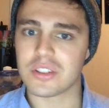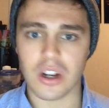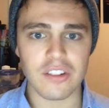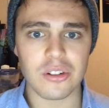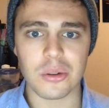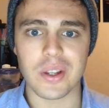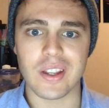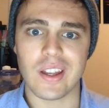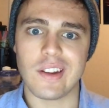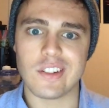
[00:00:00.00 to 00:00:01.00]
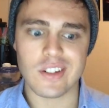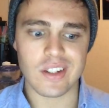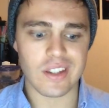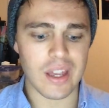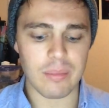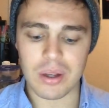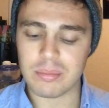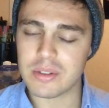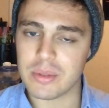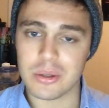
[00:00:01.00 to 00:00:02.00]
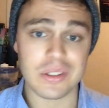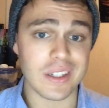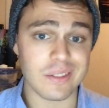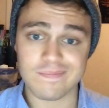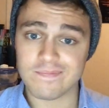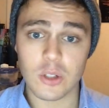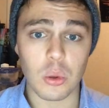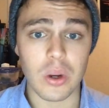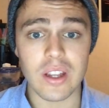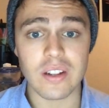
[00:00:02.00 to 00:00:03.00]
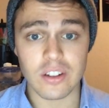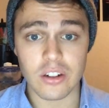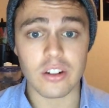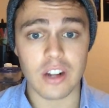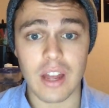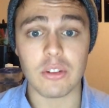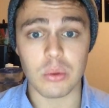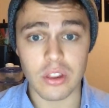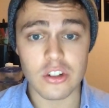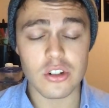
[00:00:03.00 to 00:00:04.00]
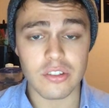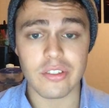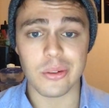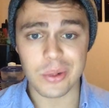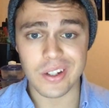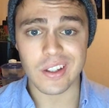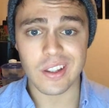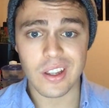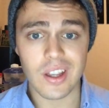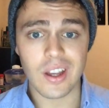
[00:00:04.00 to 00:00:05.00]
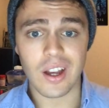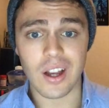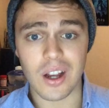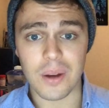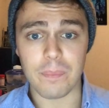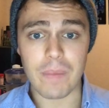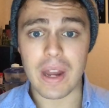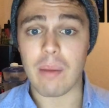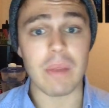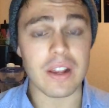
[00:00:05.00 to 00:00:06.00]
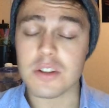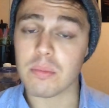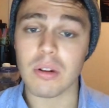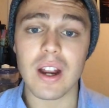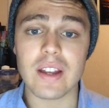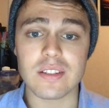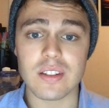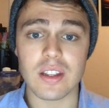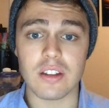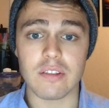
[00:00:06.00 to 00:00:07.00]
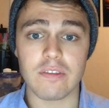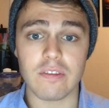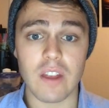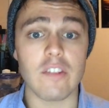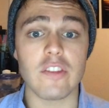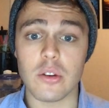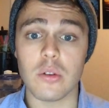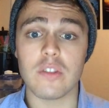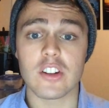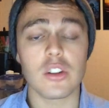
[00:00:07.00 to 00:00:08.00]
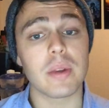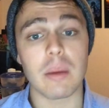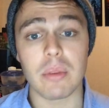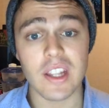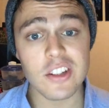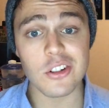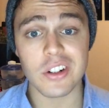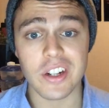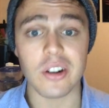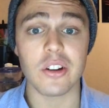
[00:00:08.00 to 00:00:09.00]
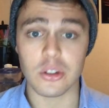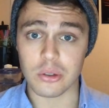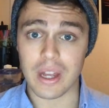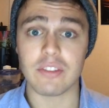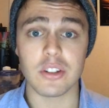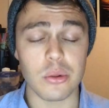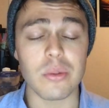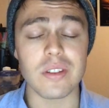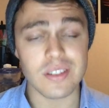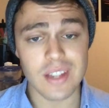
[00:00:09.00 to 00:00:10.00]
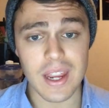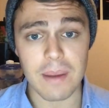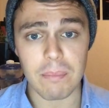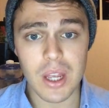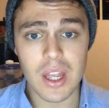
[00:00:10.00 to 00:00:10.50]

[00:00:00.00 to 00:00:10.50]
was gone for a week and she came up to me and was like, "Quinn, you're gonna have to run the show for the week." And I'm not surprised if you eventually become an intern here, you'll have to do the same.